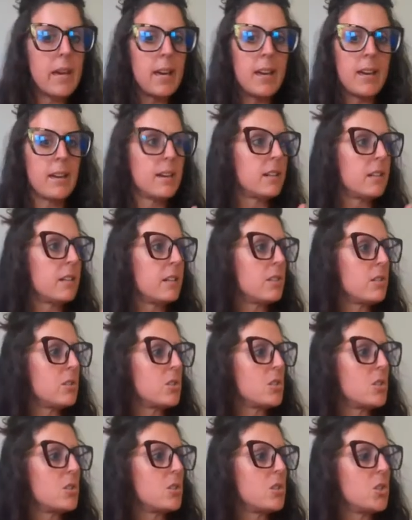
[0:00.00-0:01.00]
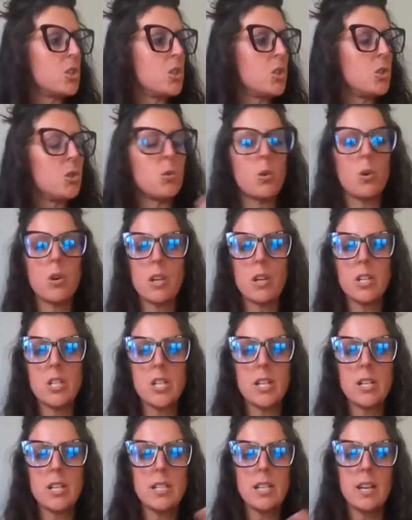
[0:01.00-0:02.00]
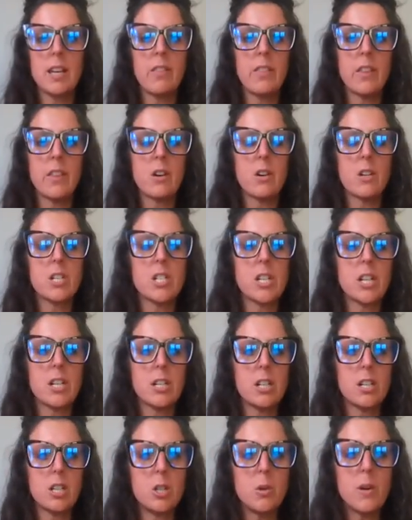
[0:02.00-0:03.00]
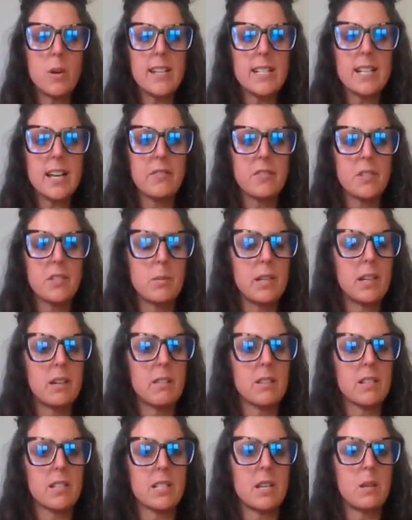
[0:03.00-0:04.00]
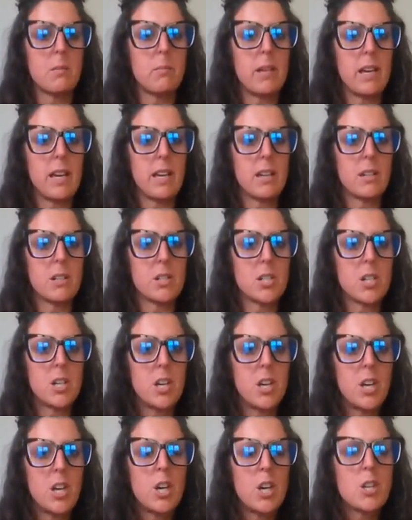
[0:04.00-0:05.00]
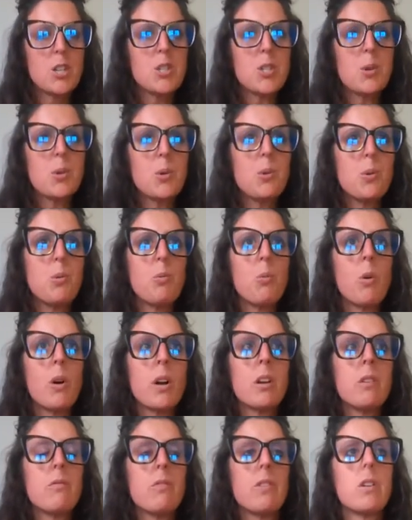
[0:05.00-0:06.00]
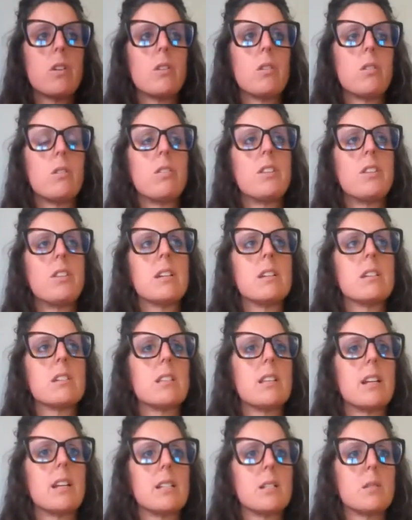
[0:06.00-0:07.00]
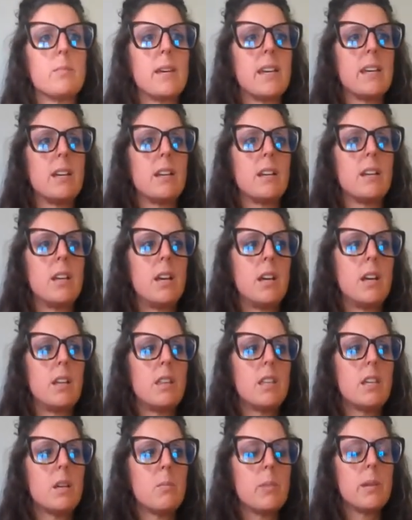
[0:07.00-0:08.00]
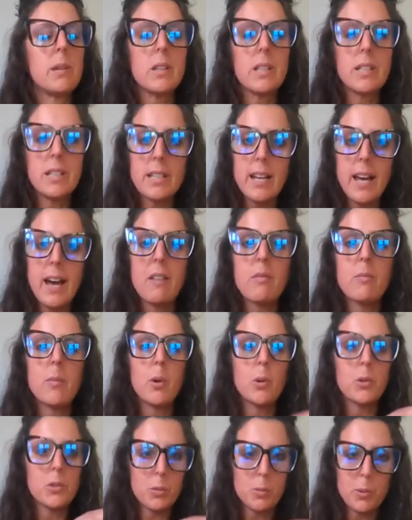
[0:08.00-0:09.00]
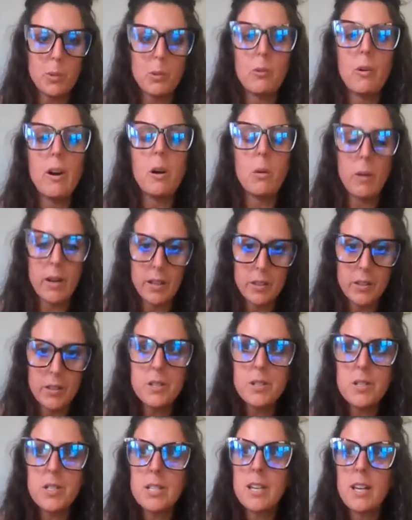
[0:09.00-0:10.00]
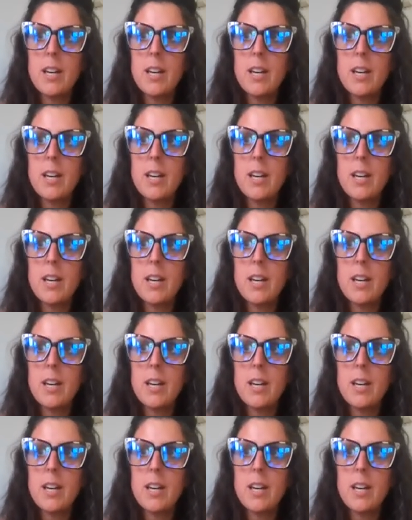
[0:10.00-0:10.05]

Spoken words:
And your agenda and their agenda, you guys have to be on the same page. So one of the things that has made the ability to have multiple Rottweilers